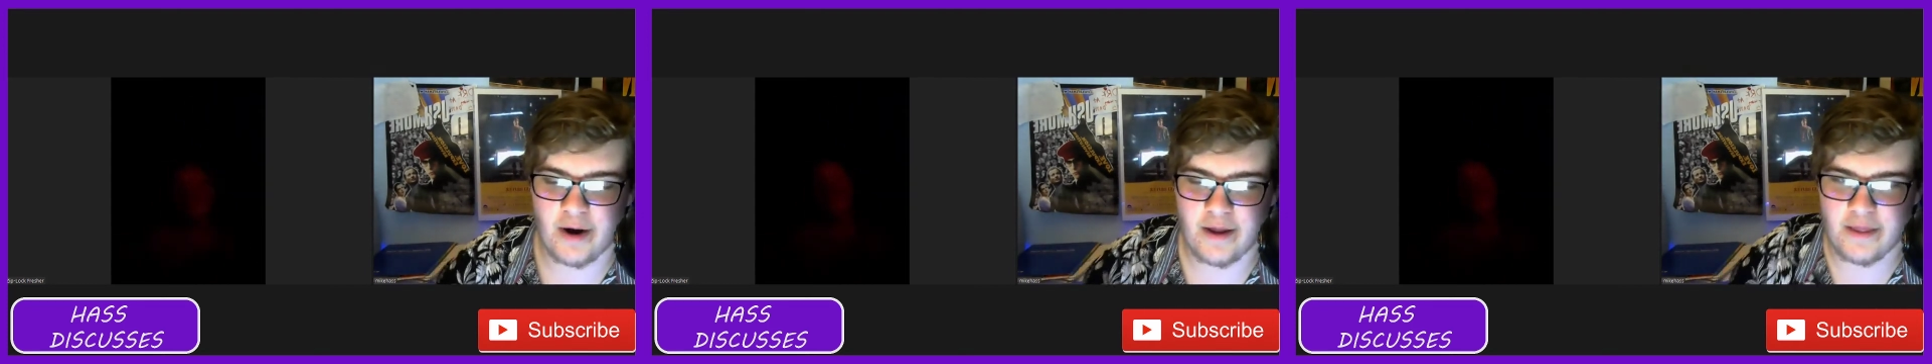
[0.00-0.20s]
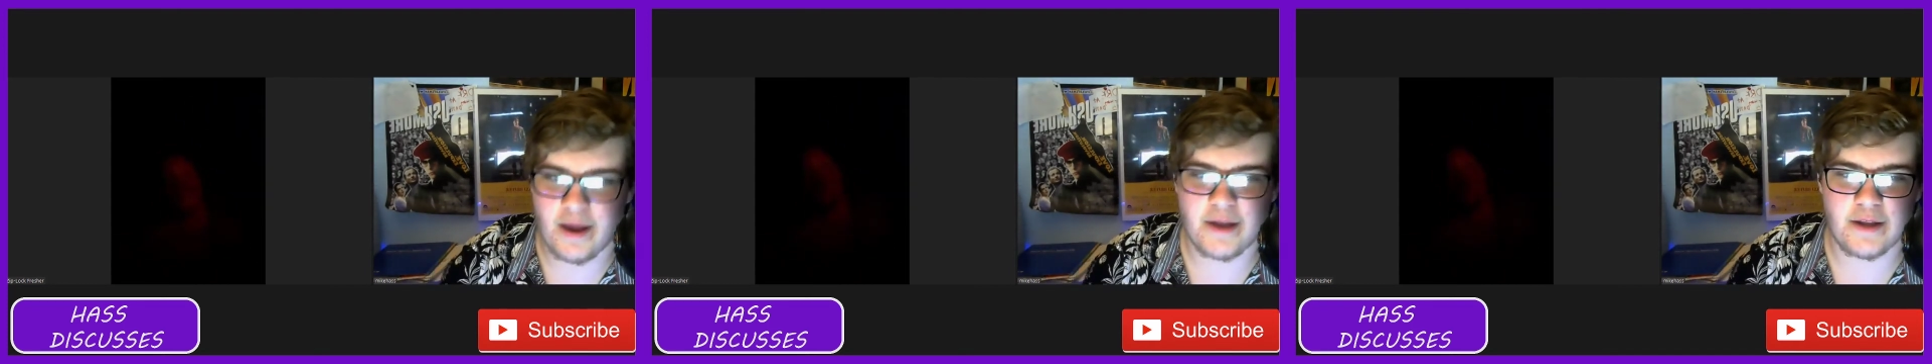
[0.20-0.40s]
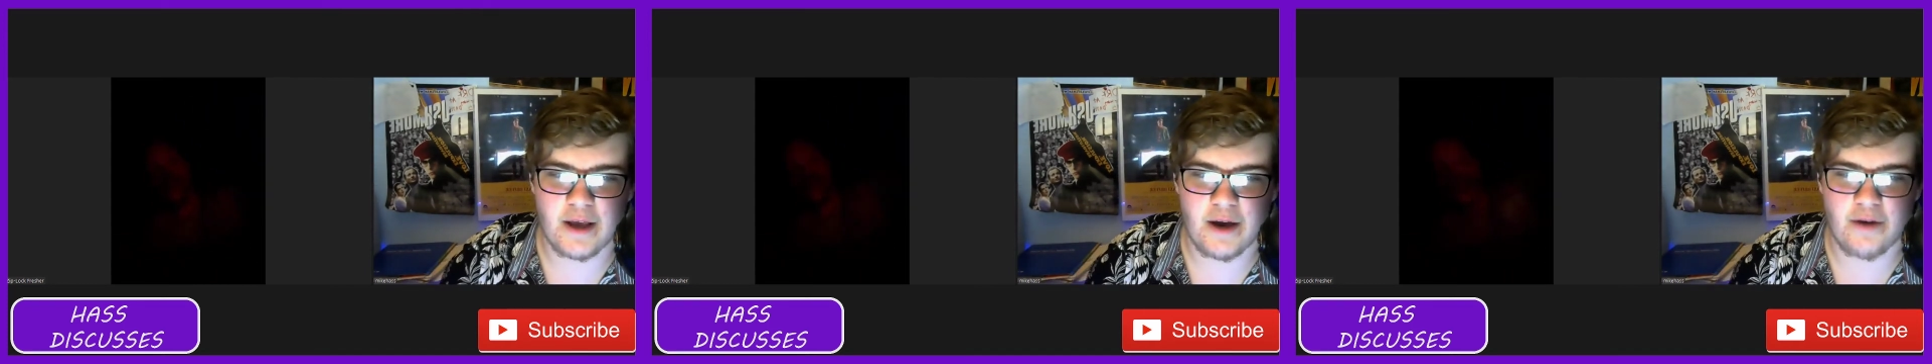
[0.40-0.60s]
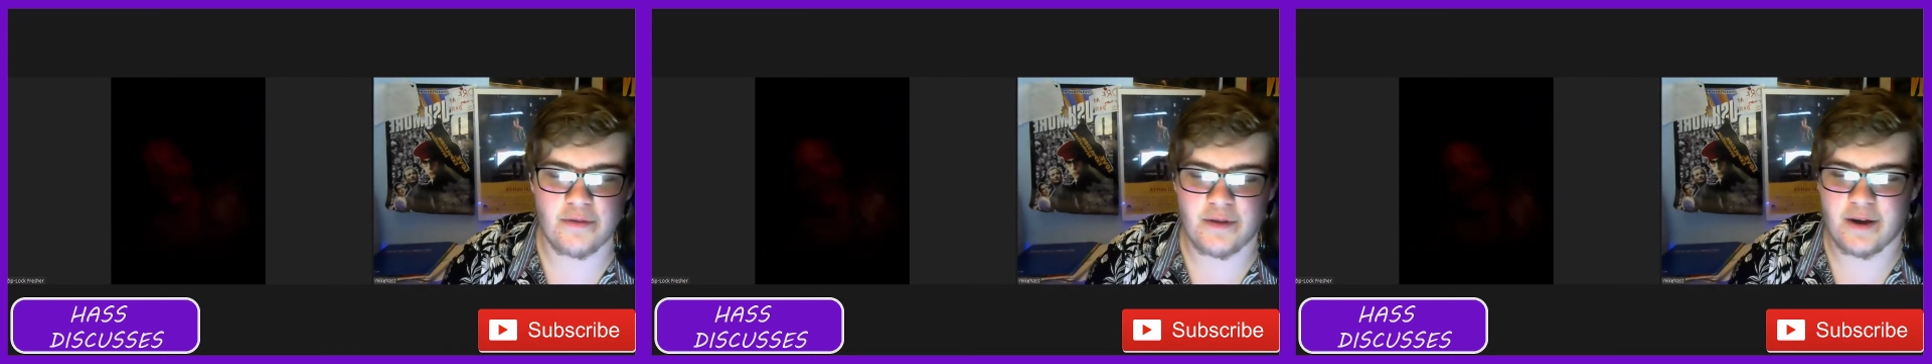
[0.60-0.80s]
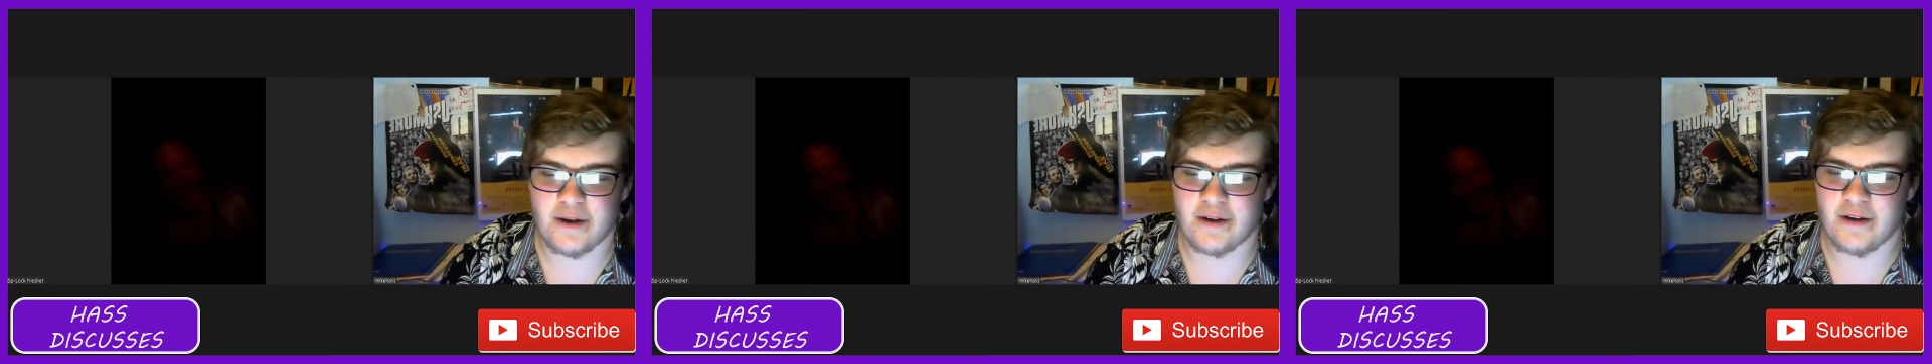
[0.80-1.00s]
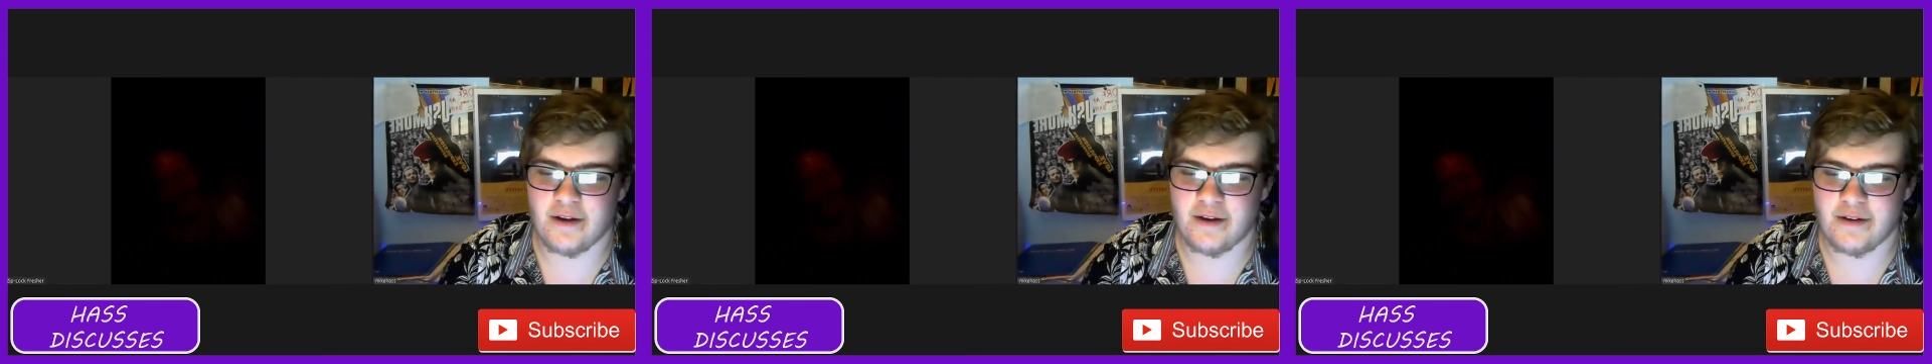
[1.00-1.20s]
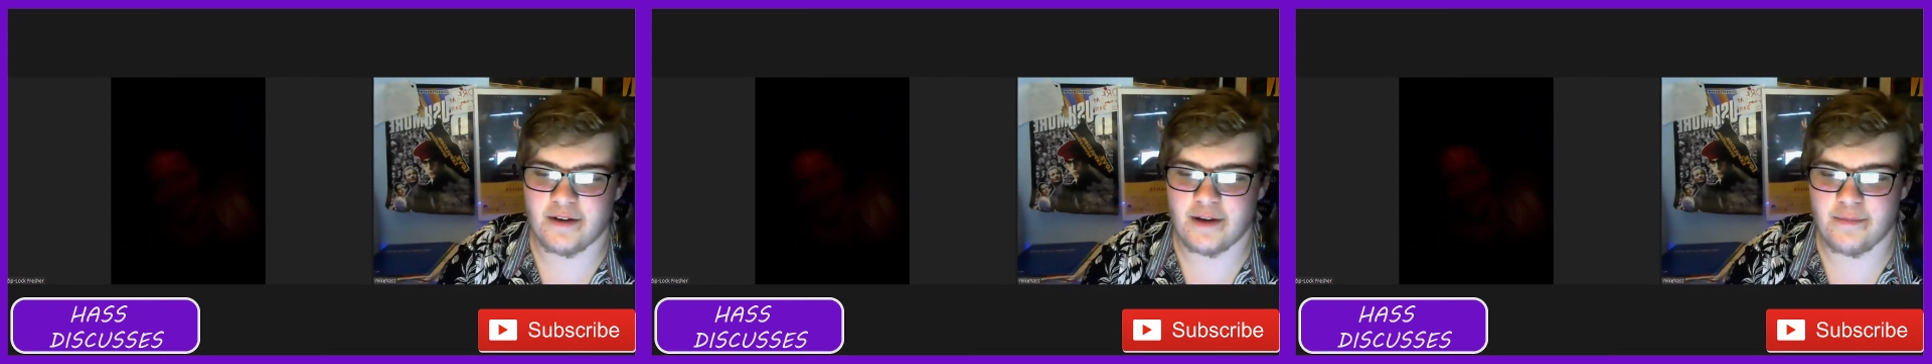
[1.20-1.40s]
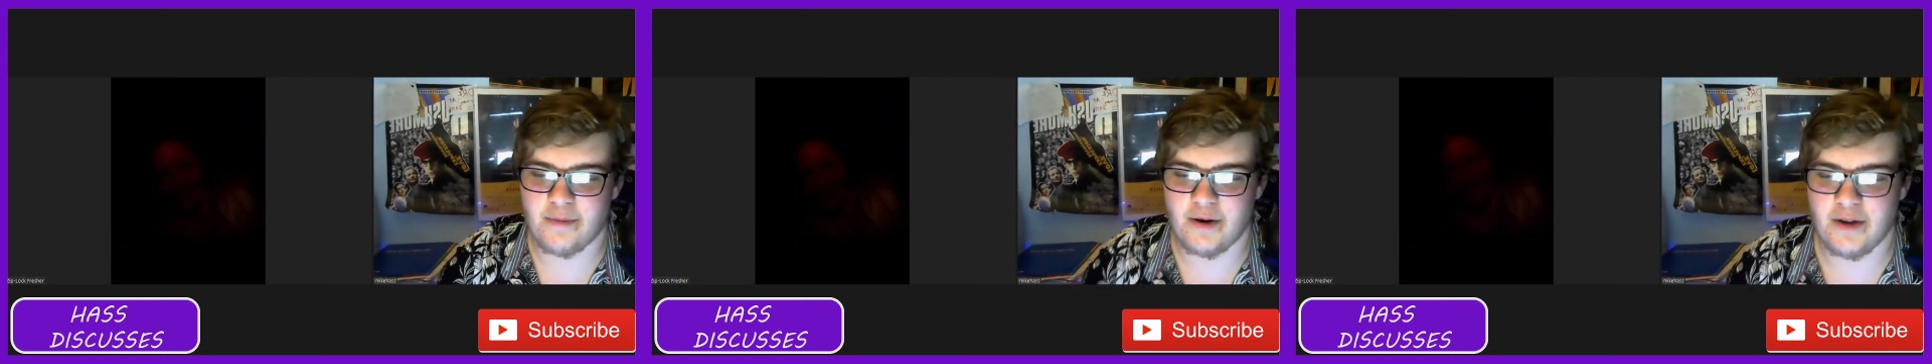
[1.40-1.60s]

writing that down, like uh, Ned Bundy